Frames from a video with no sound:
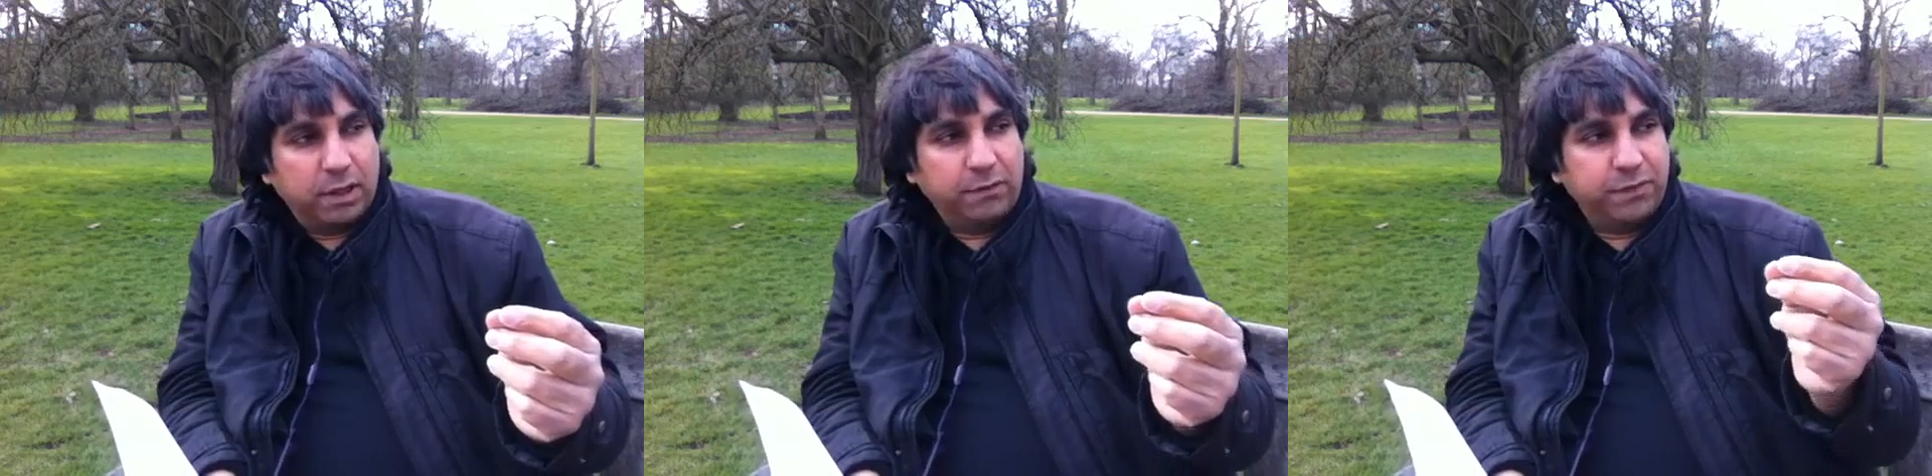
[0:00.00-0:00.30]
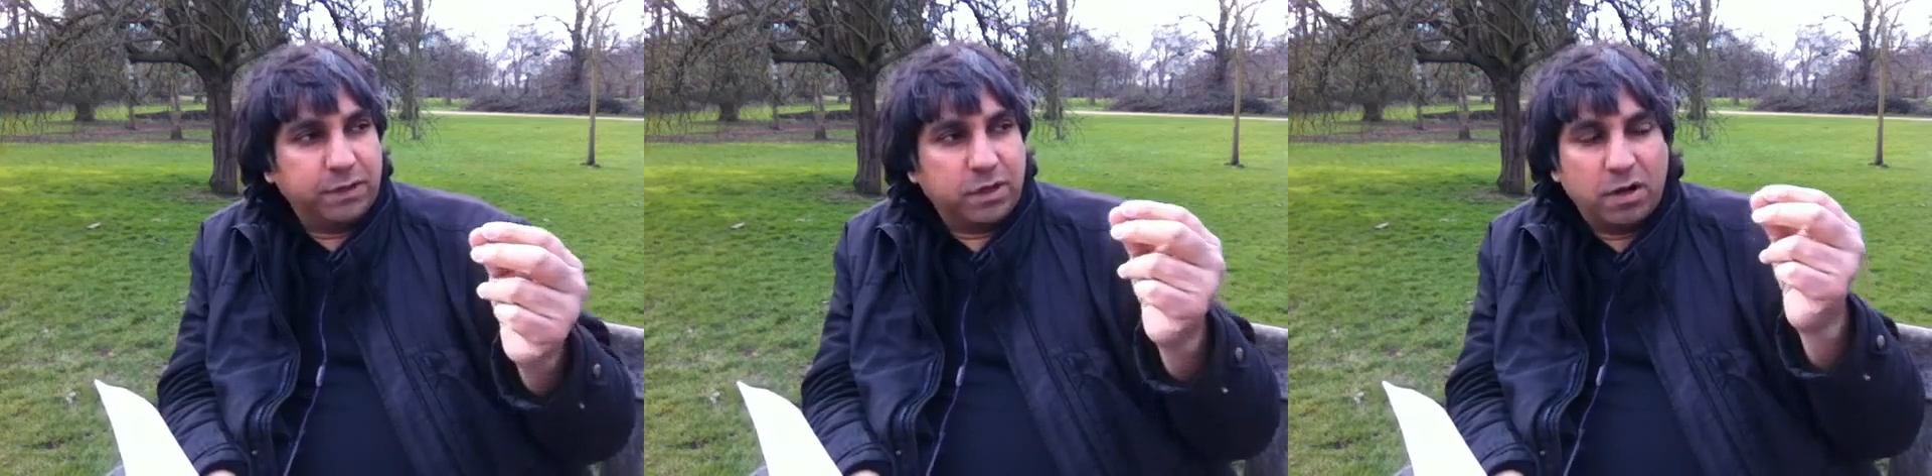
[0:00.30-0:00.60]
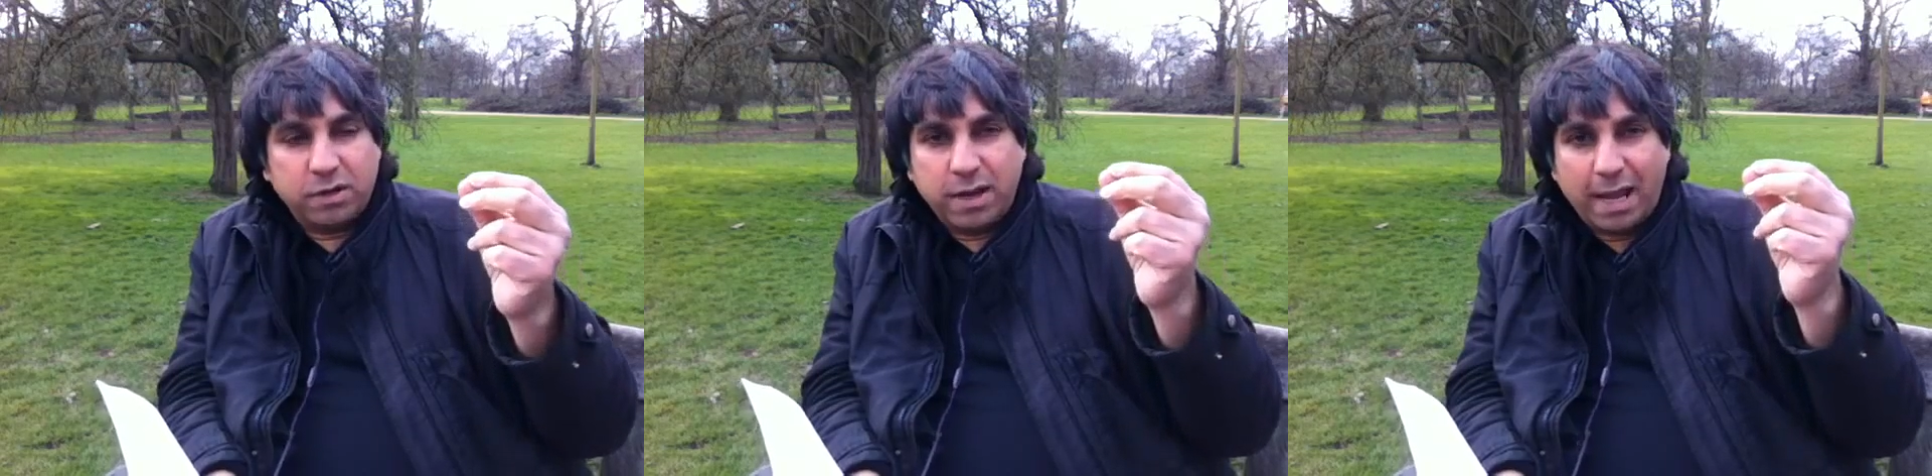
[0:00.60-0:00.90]
if this
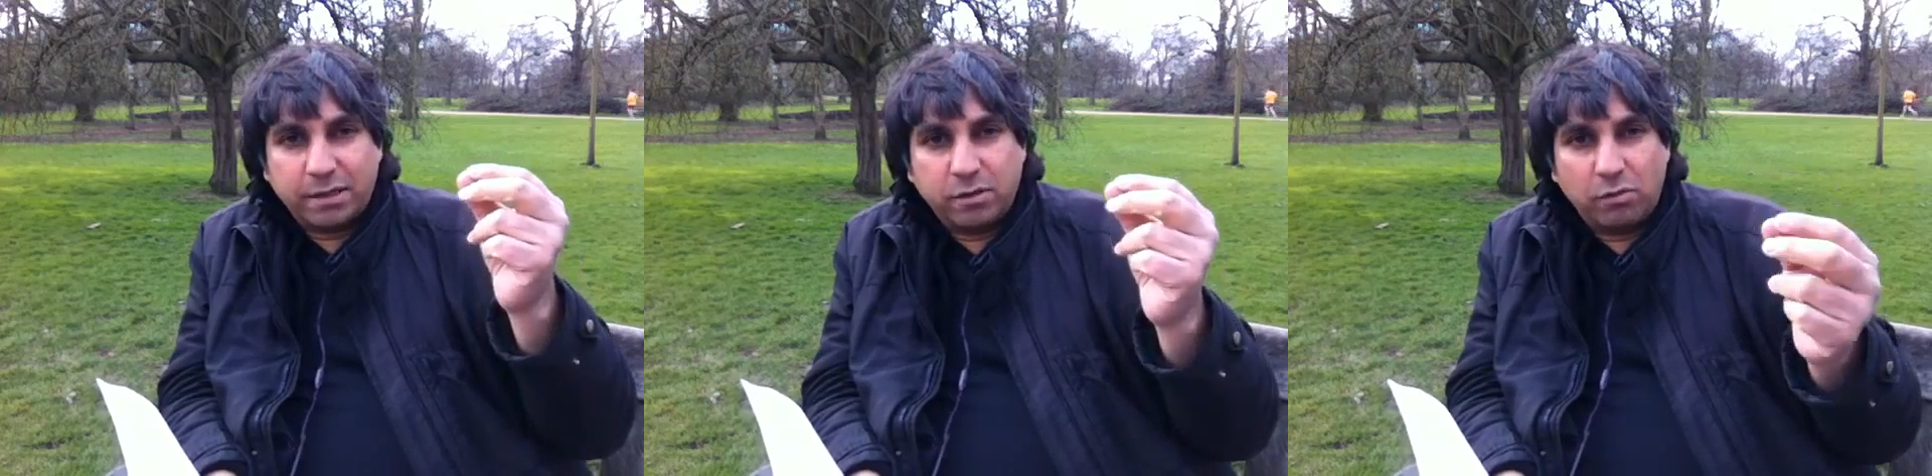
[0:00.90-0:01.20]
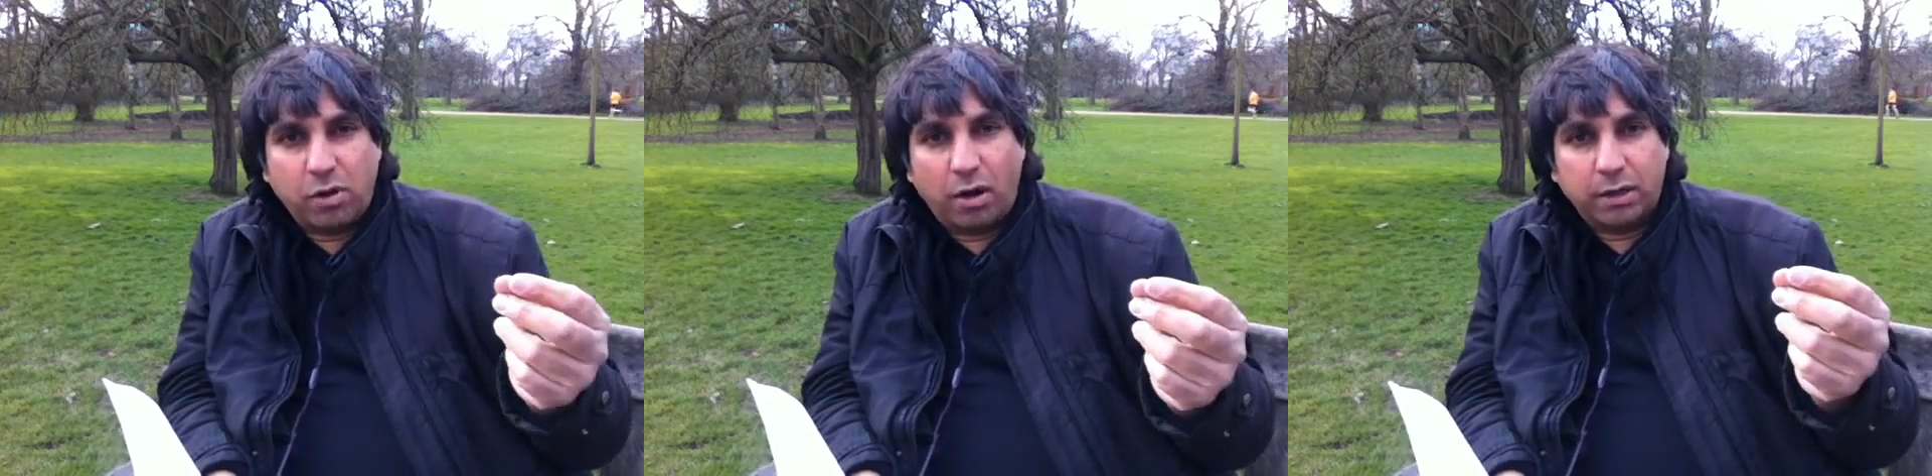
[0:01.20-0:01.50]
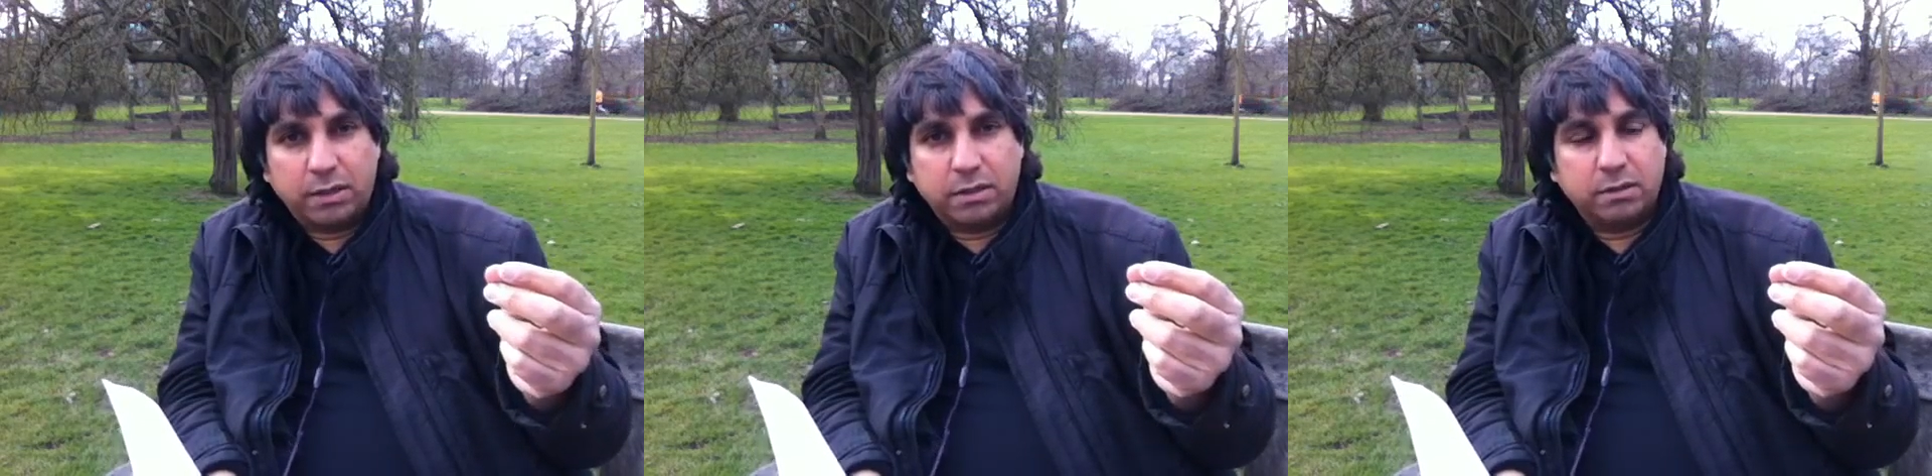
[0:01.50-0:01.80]
garden has no
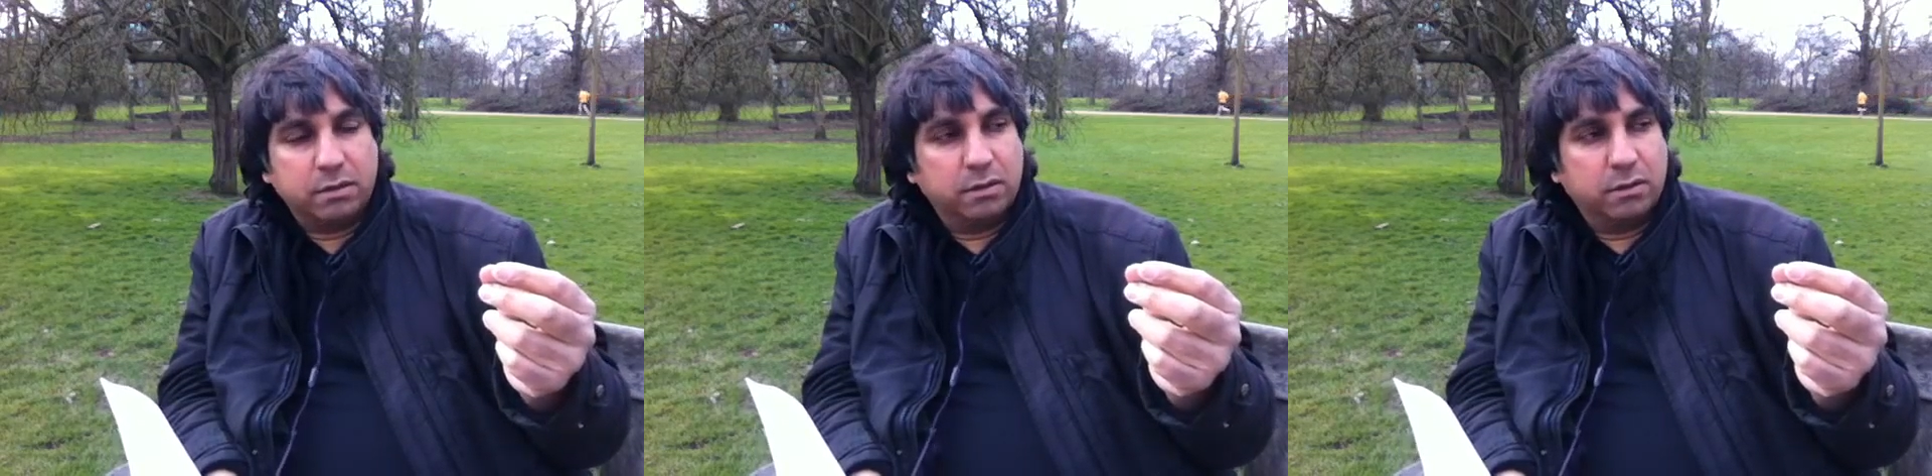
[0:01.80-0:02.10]
guards,